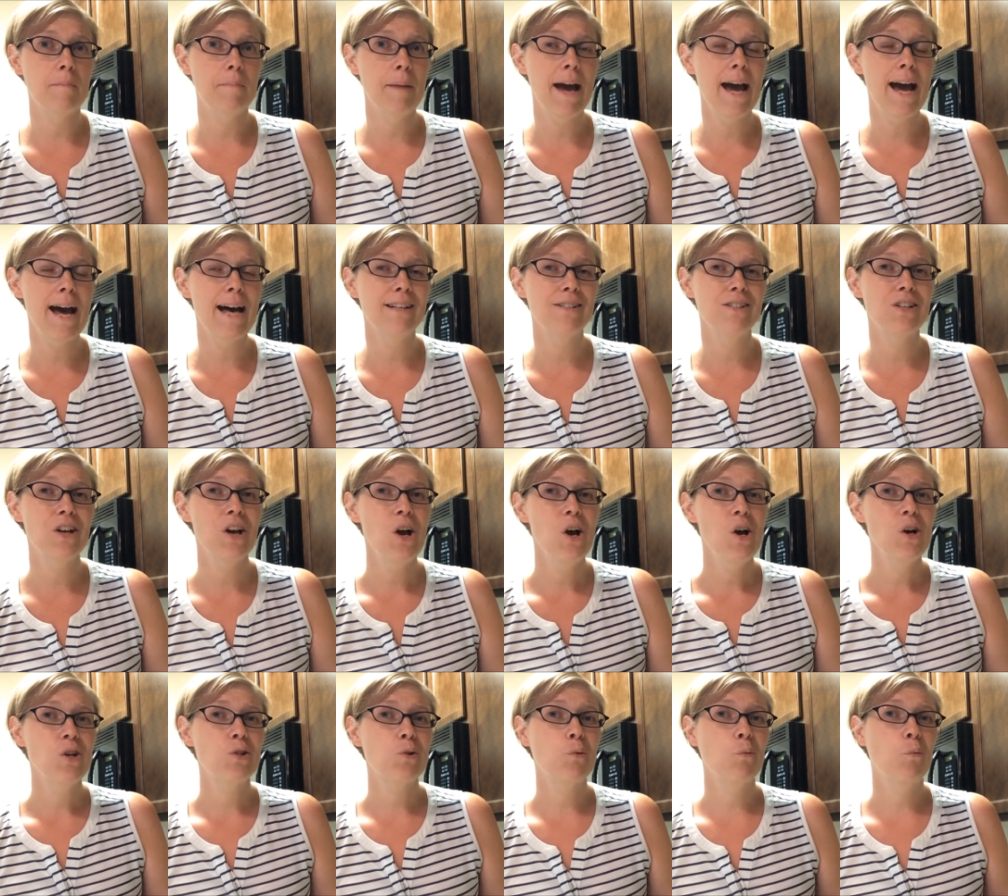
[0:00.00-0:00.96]
in the past.
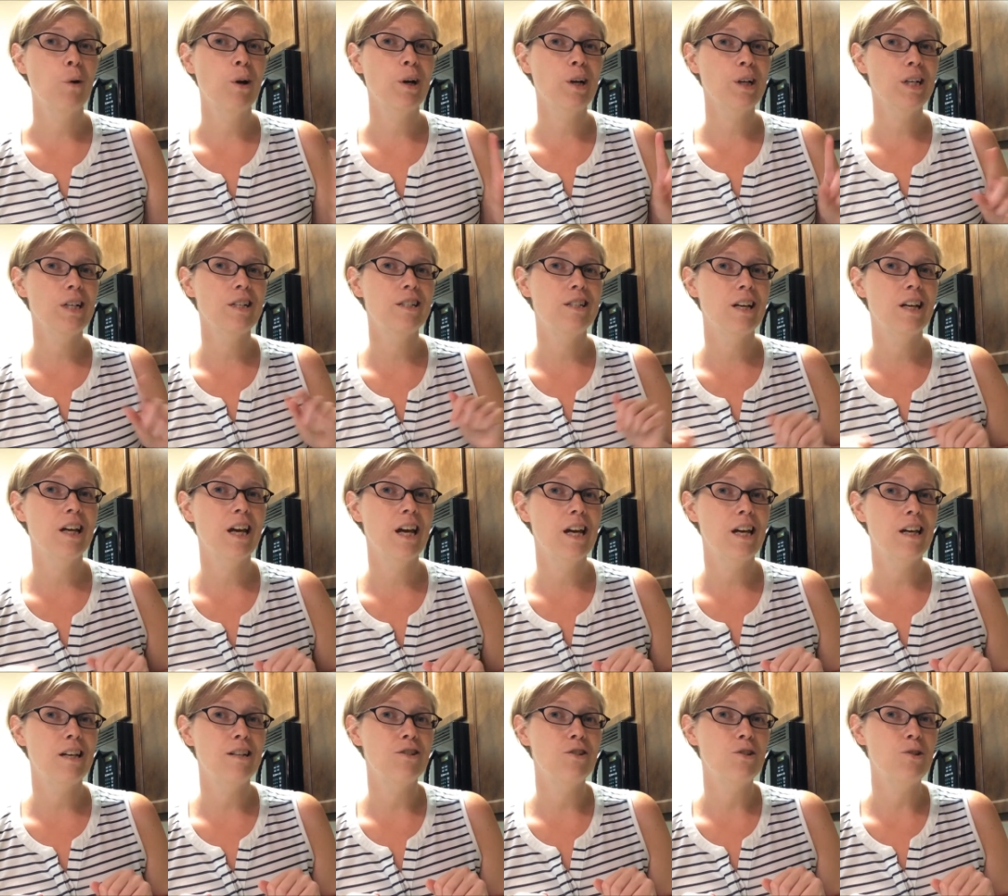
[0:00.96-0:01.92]
So we're gonna dig
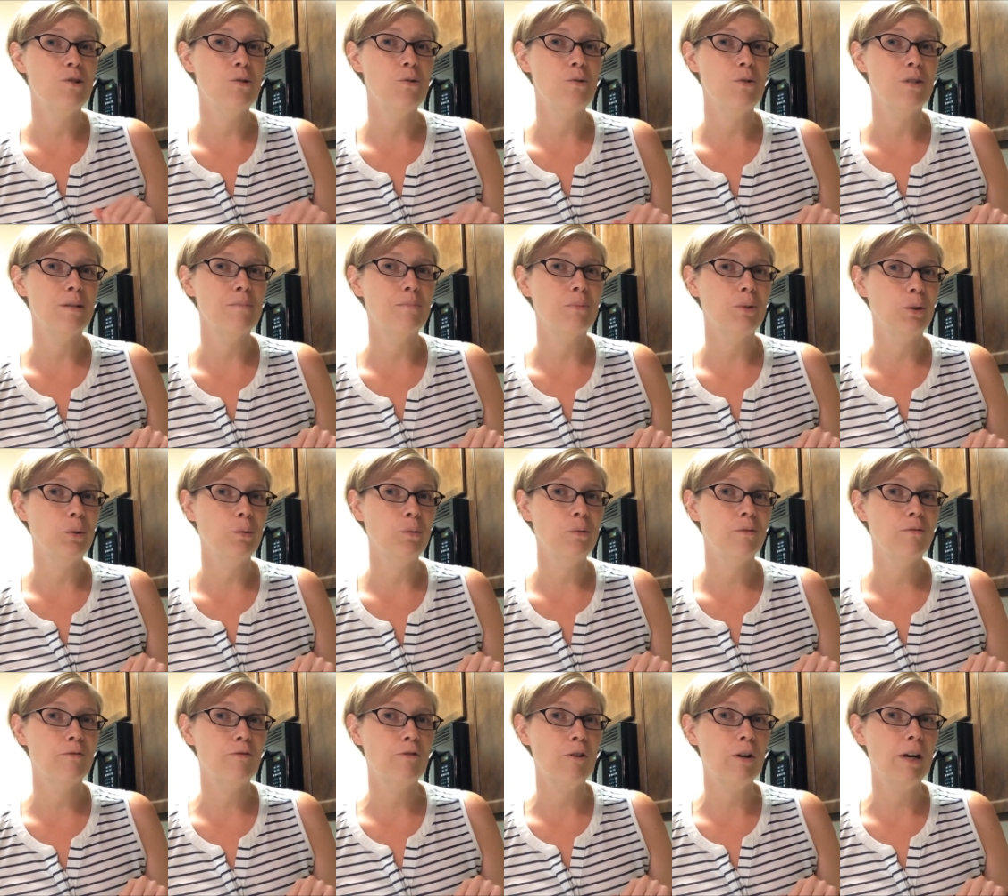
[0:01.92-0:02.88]
into some
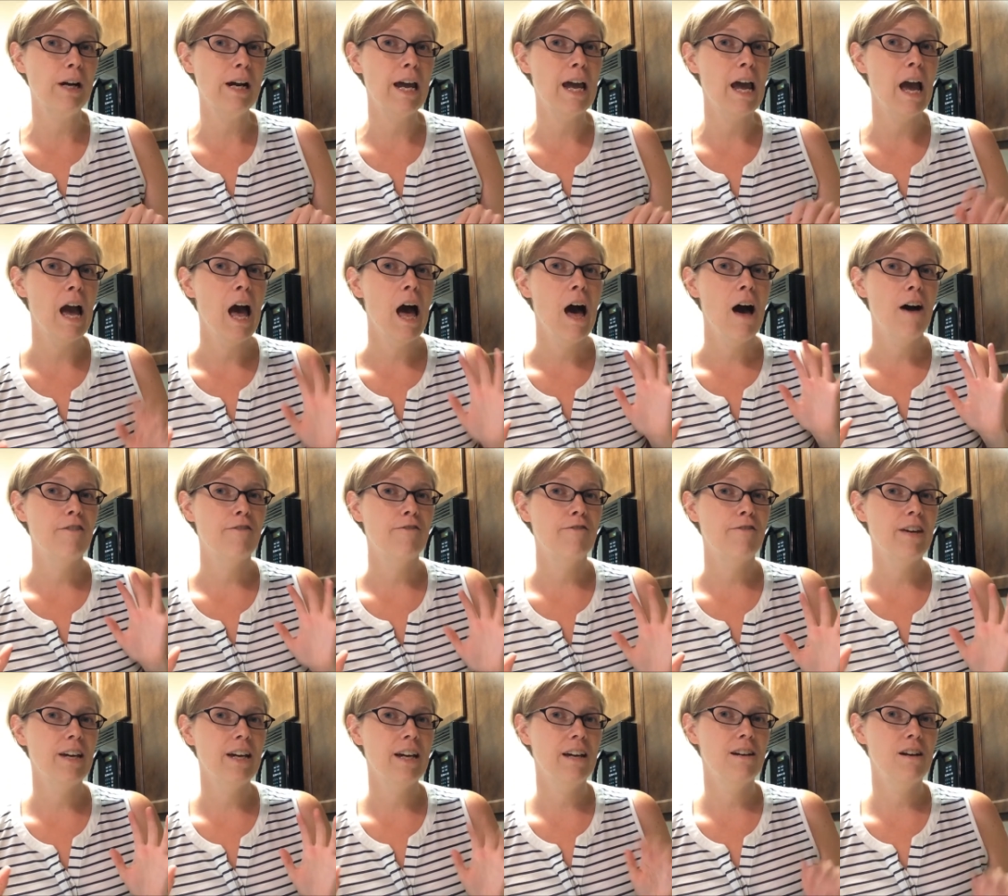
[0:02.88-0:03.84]
gluten-free
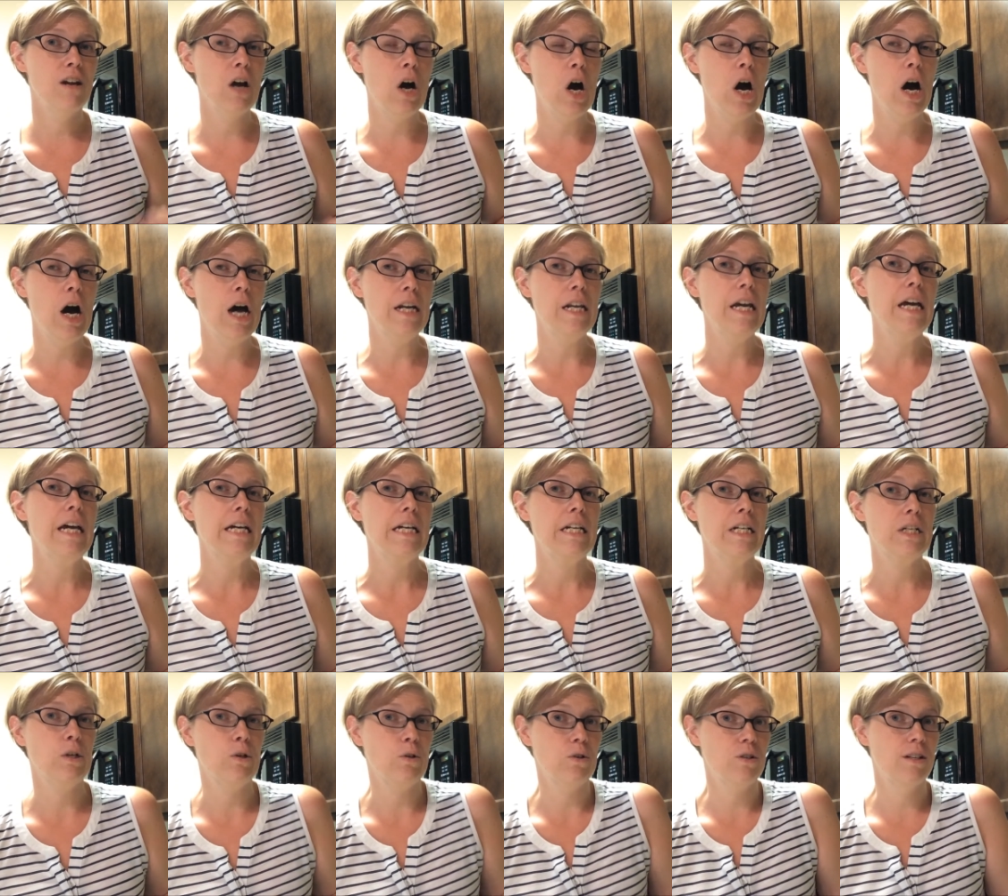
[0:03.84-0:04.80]
vegan naan
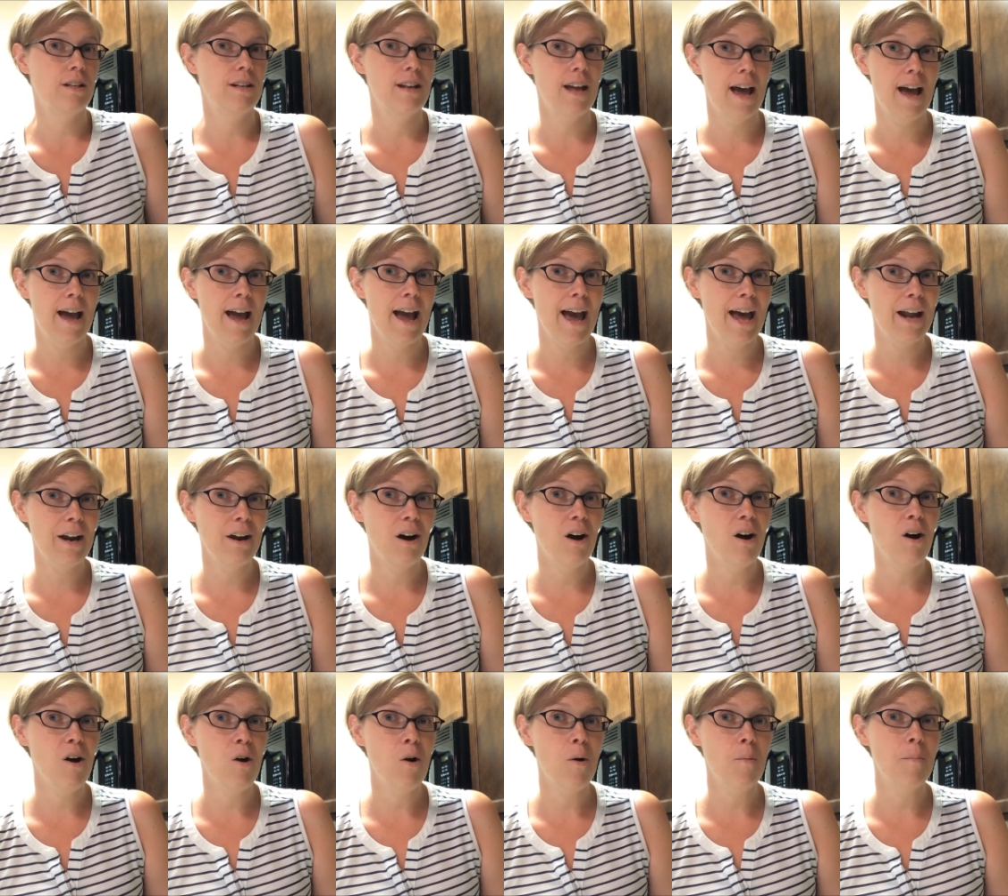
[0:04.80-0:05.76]
here today at
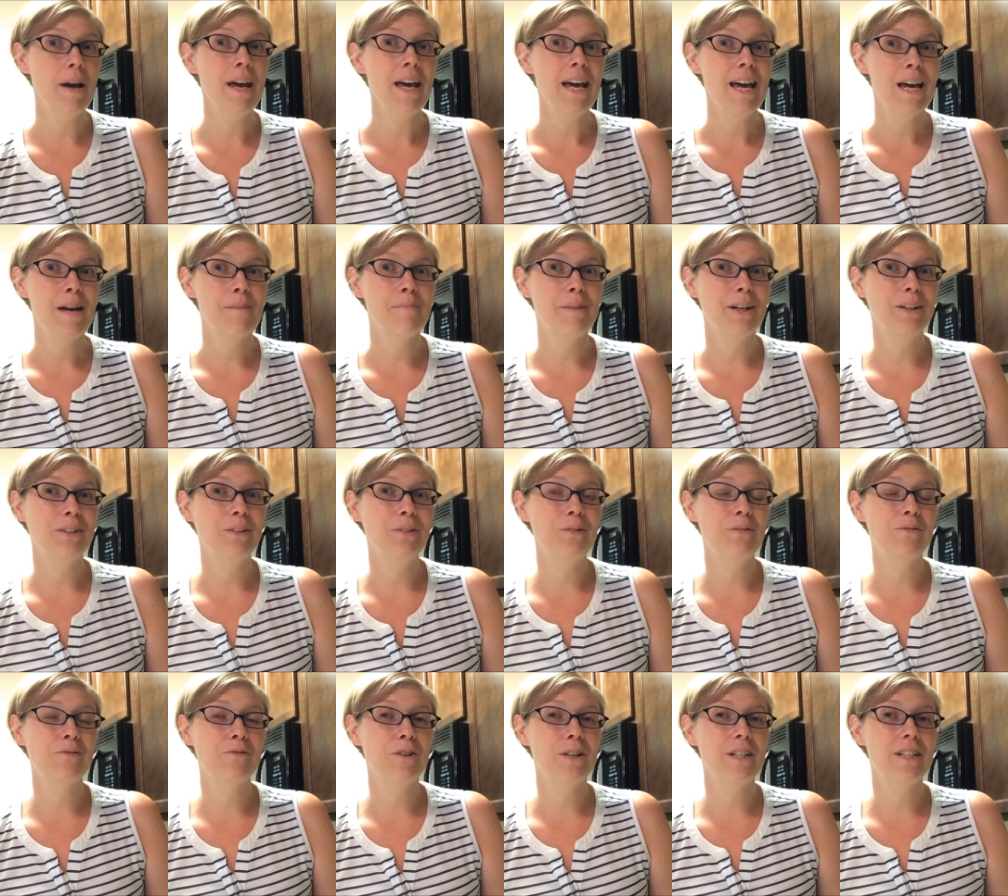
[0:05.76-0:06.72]
home in my
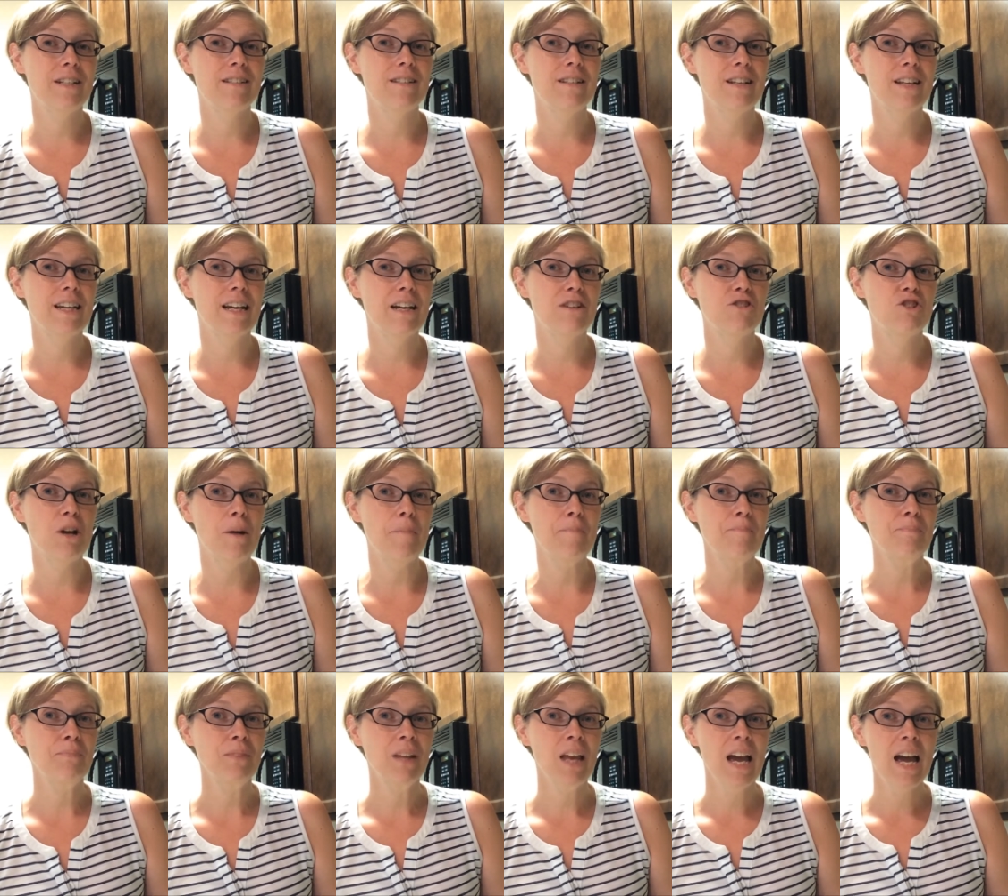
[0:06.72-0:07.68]
gluten-free Disney kitchen.
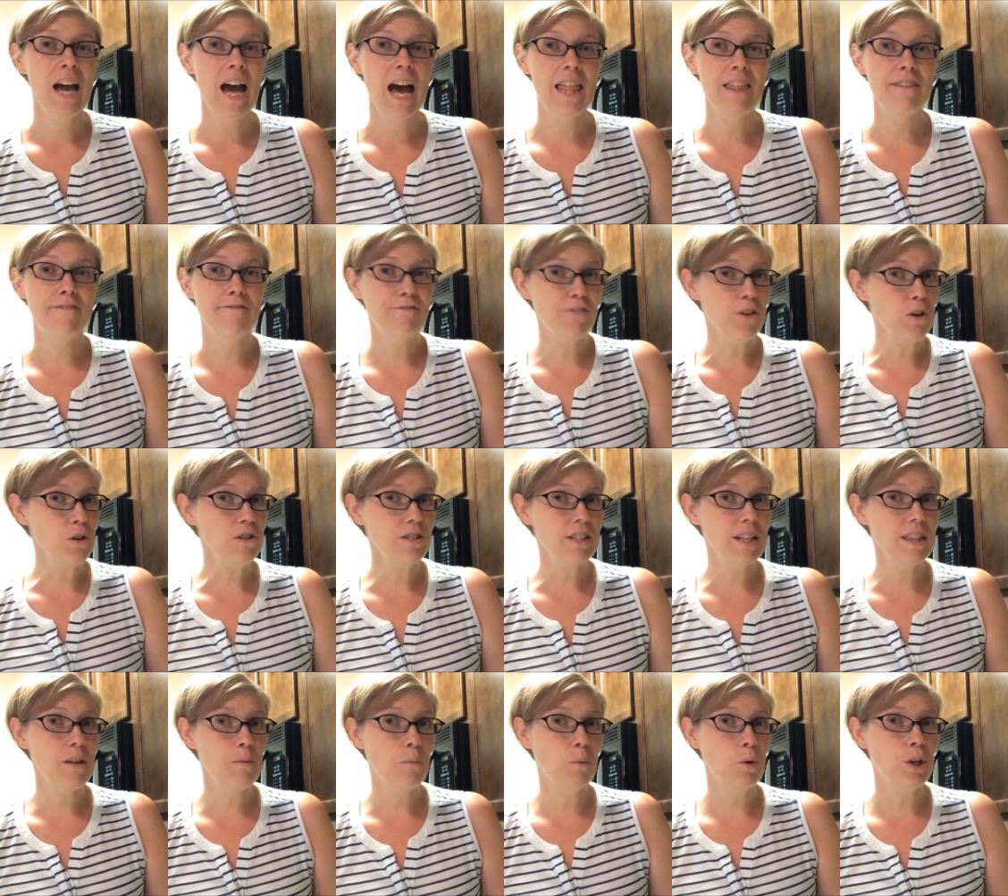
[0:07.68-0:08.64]
And the first
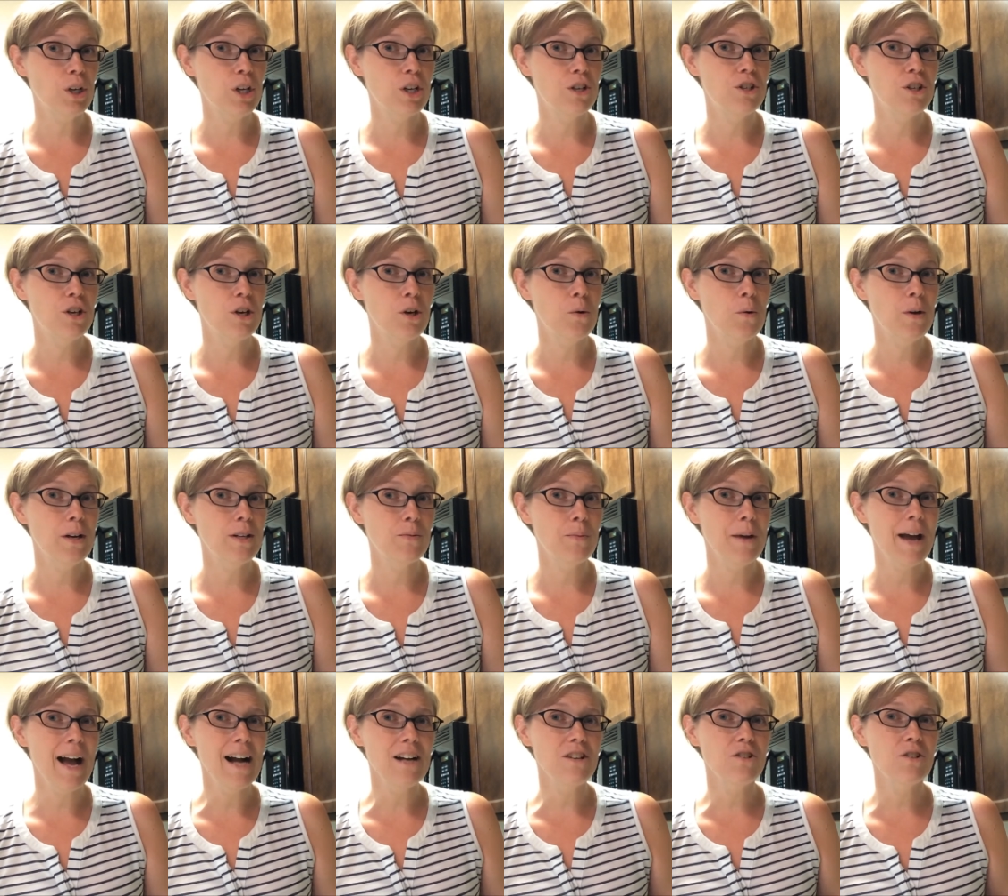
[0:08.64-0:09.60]
thing that we're going to do is
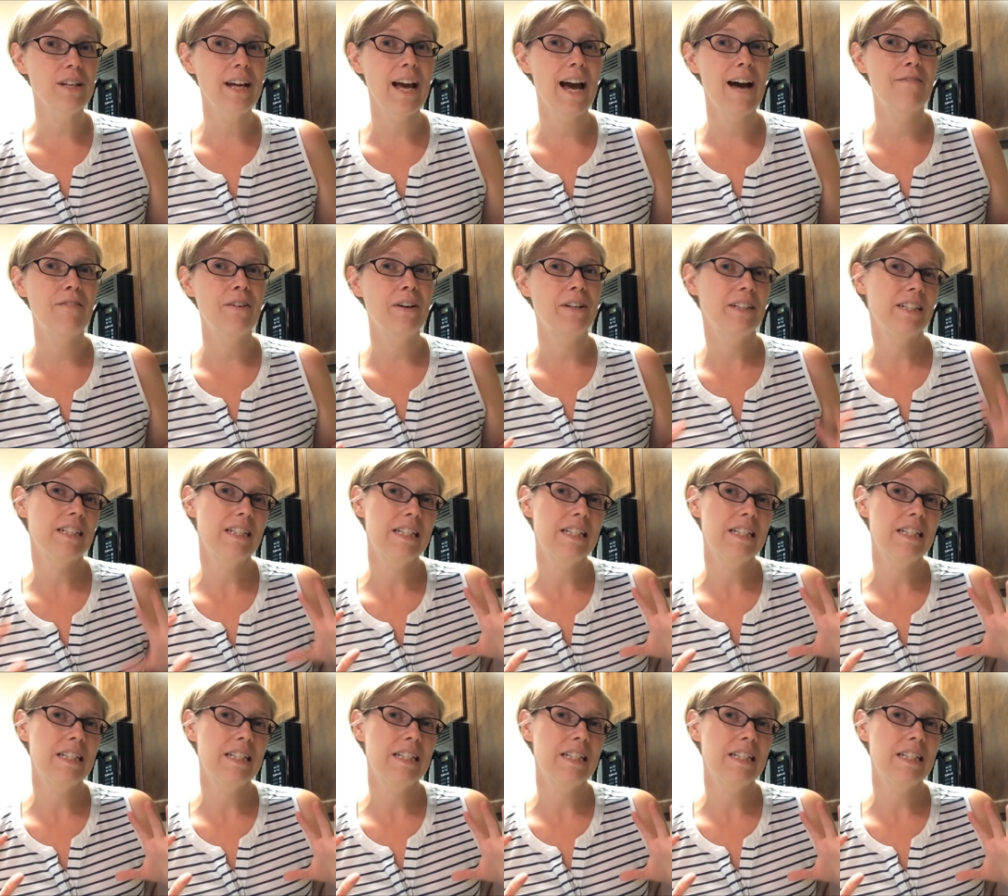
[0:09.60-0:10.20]
we actually have